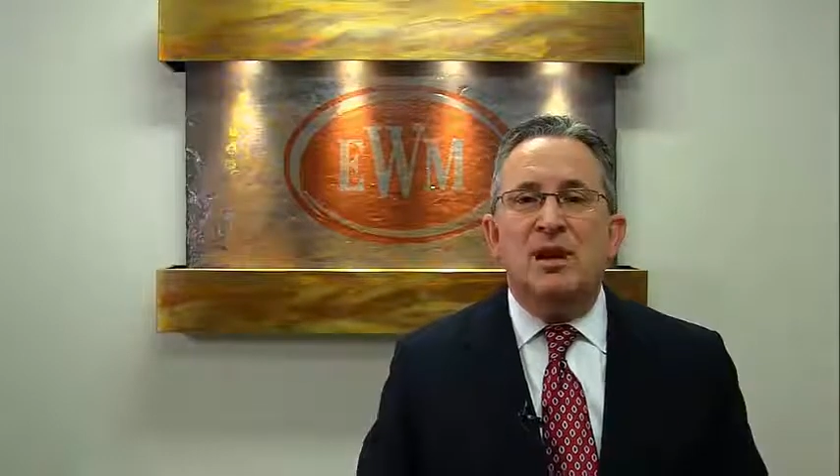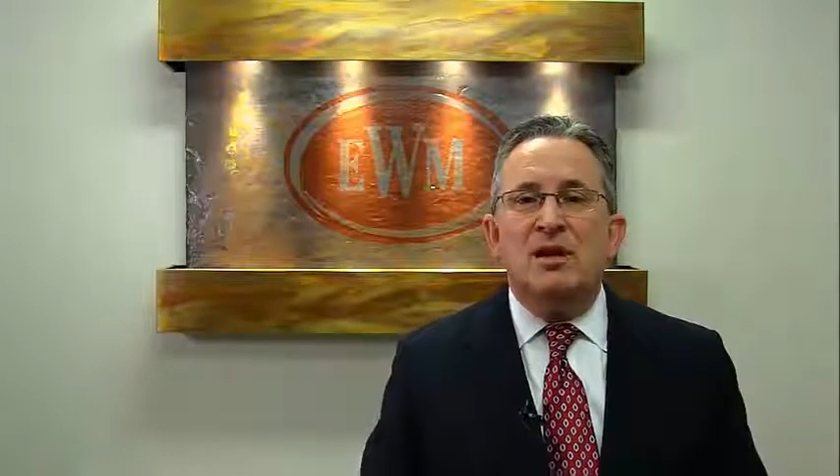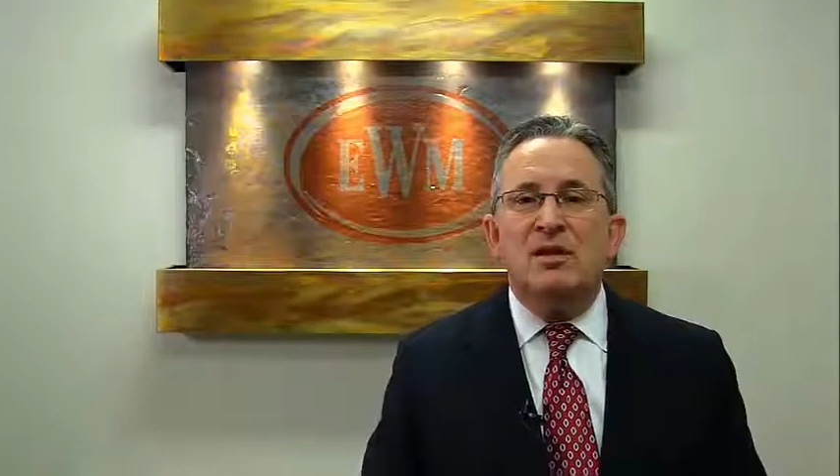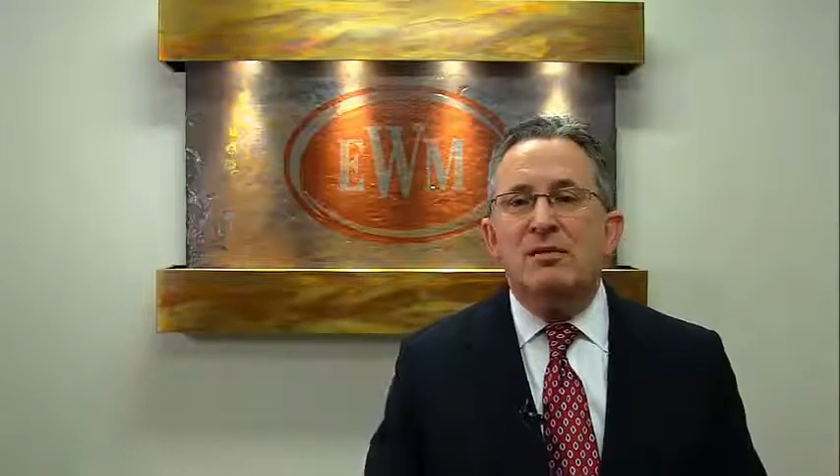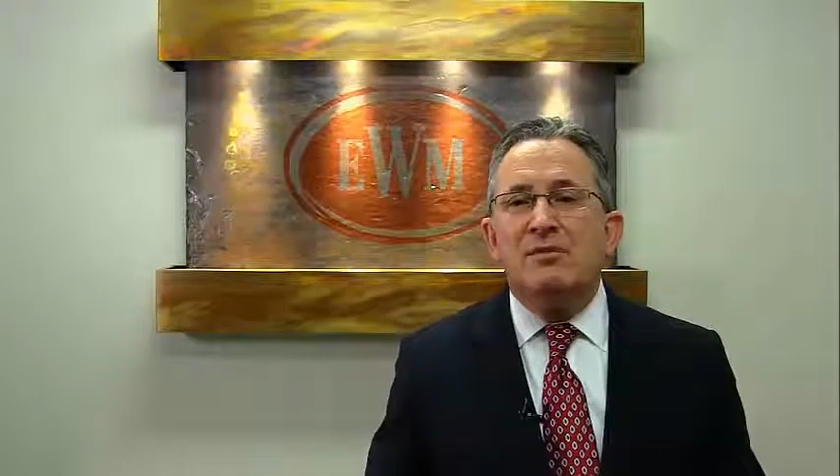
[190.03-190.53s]

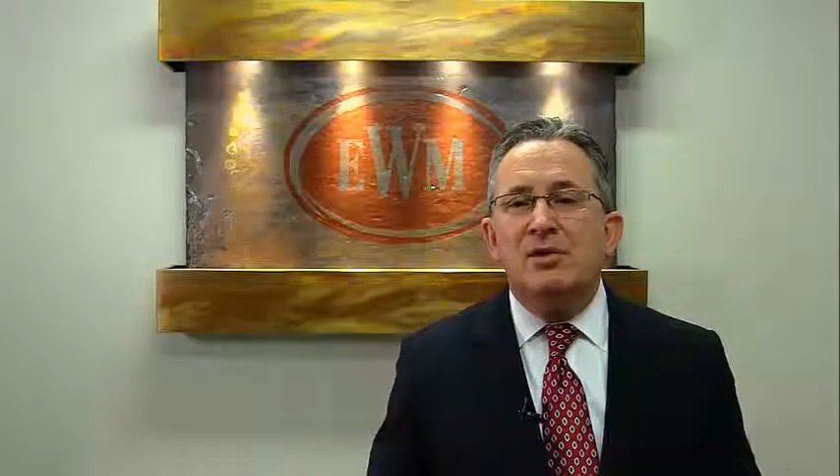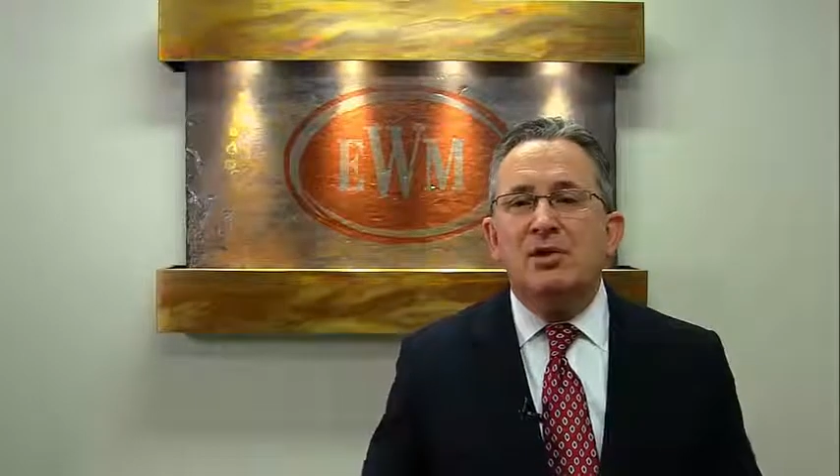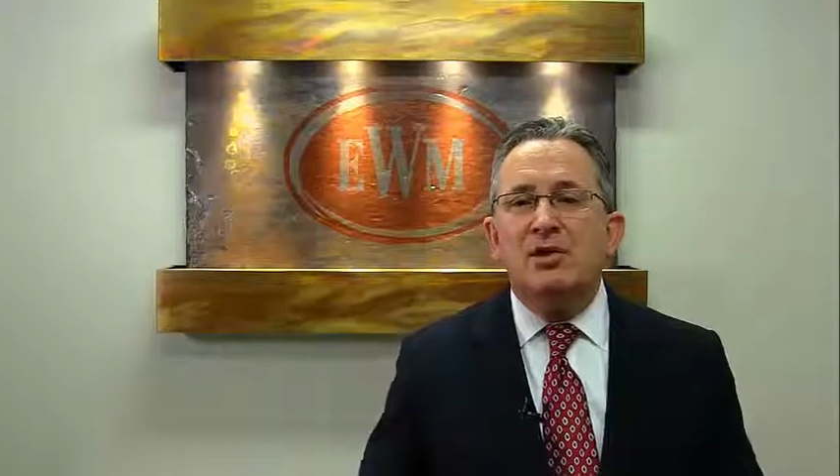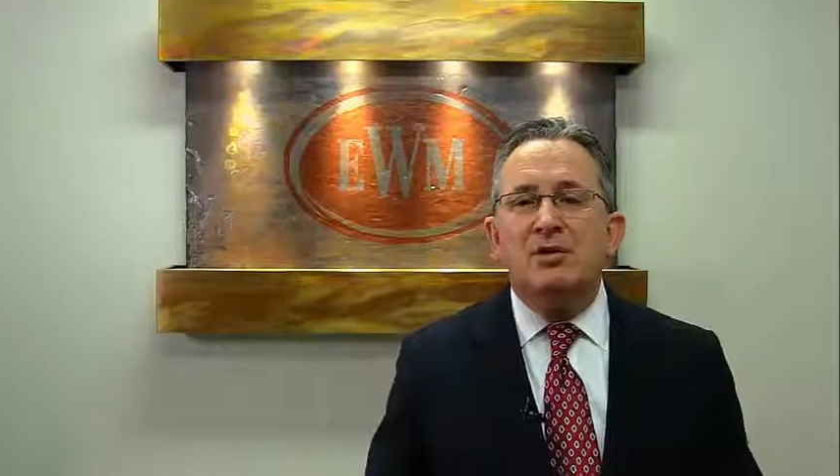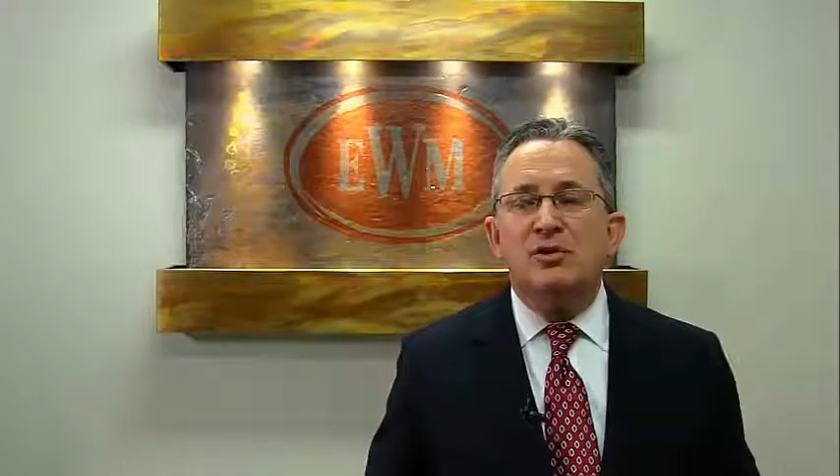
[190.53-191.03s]
And none of the
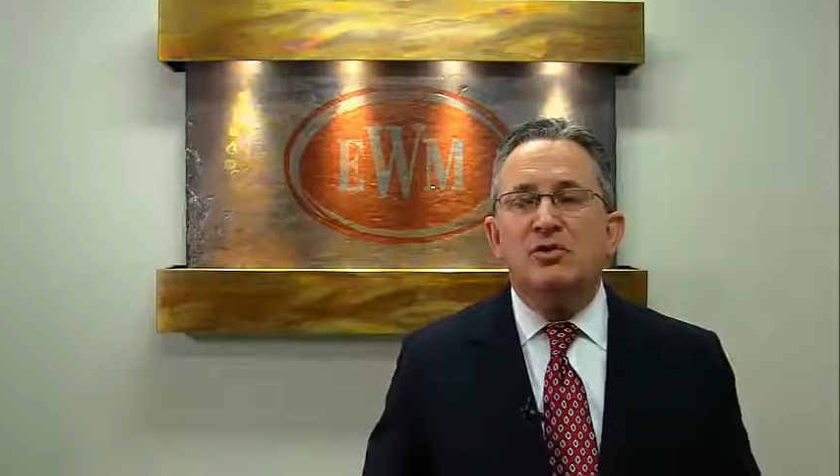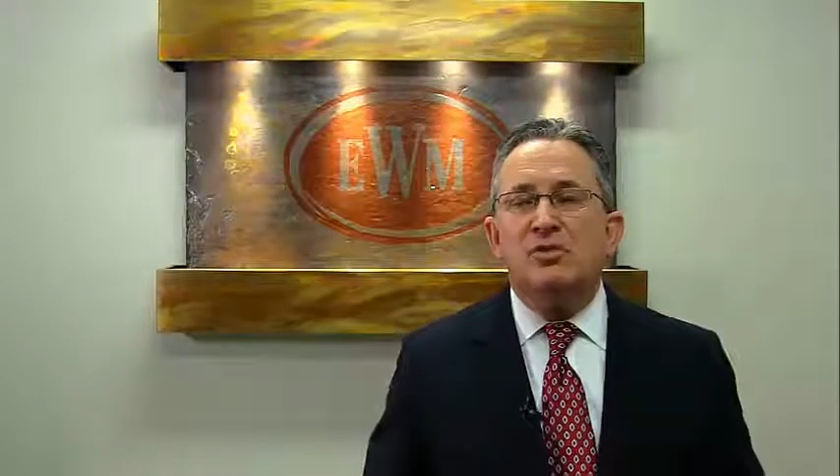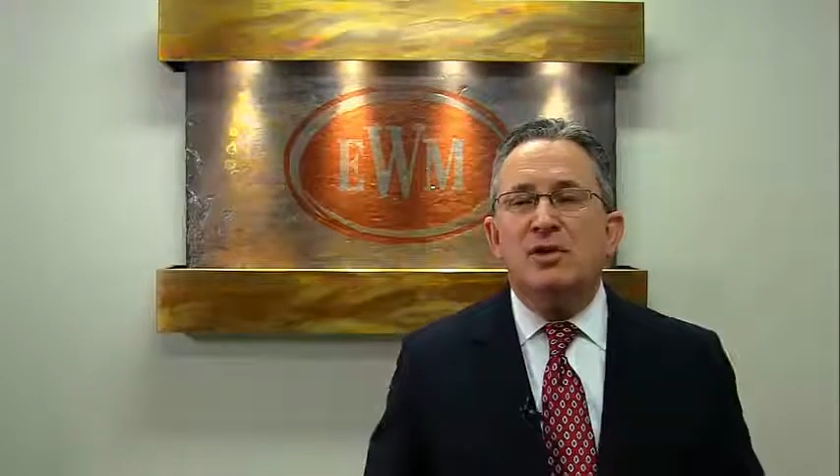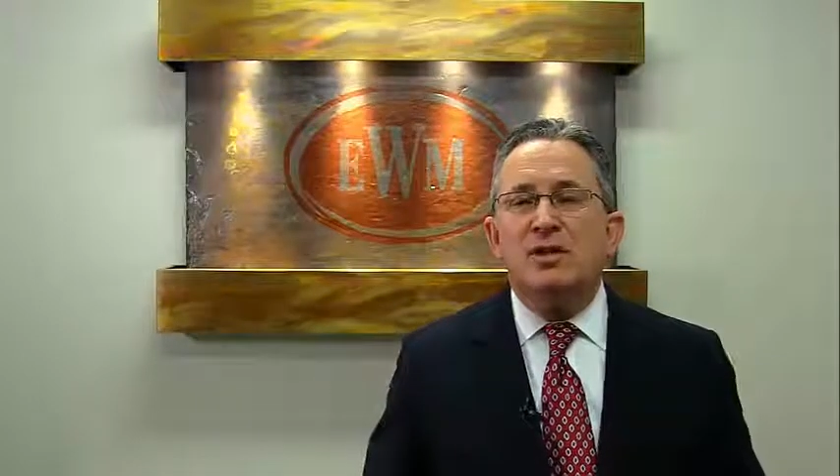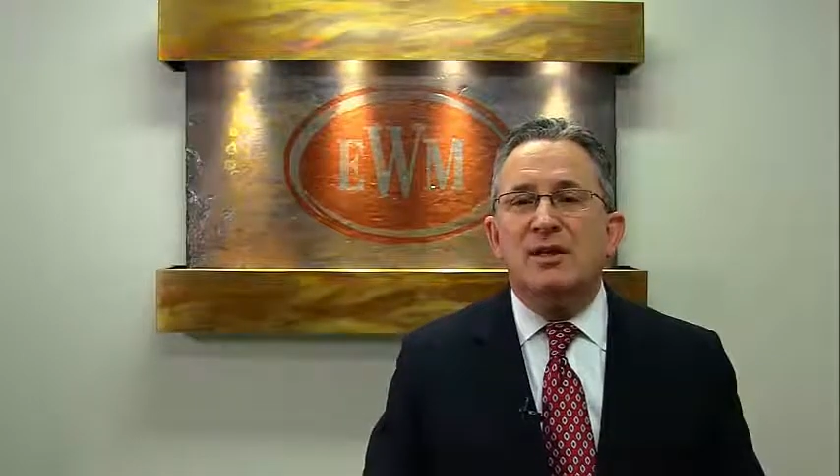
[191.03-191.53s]
good news
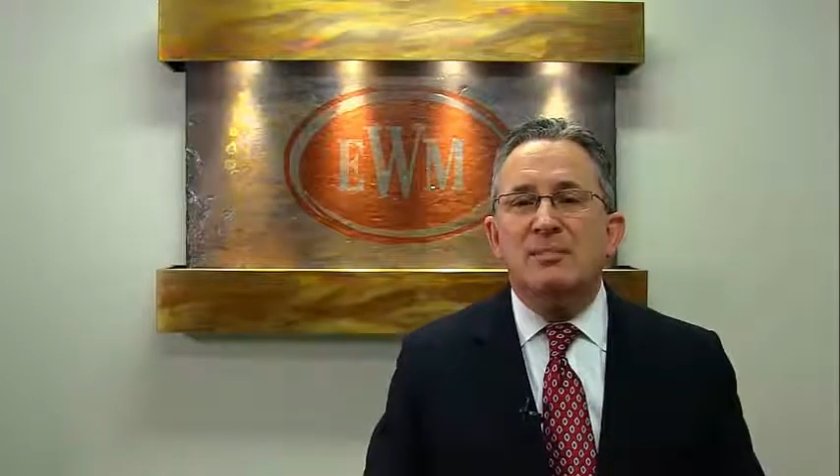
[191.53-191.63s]
really